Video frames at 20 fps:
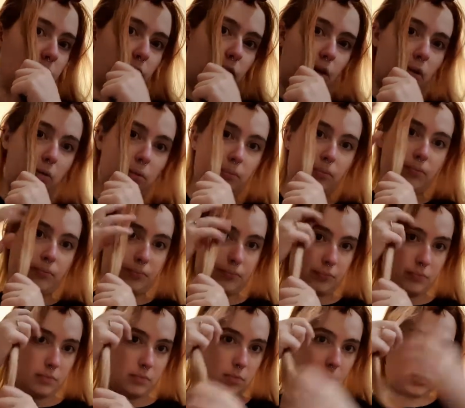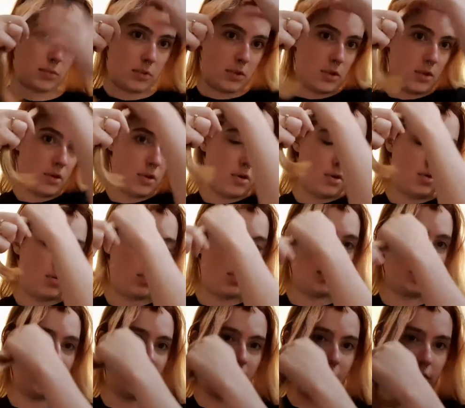So what
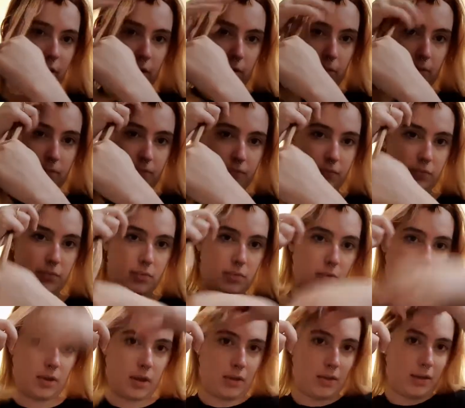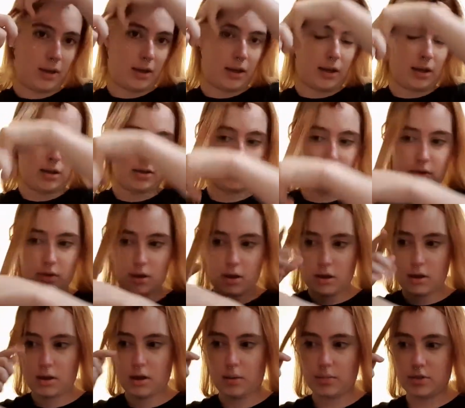I'm going to do in that case,
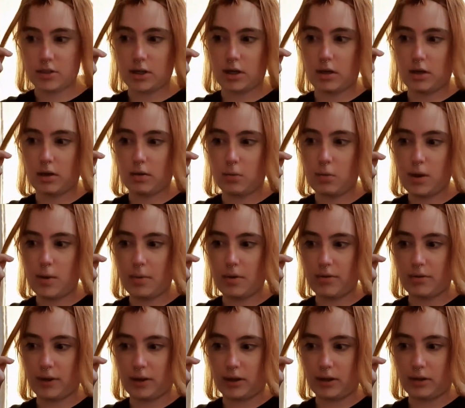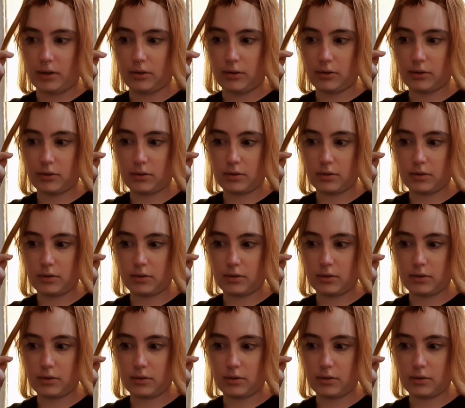I'm just going to wet my fingers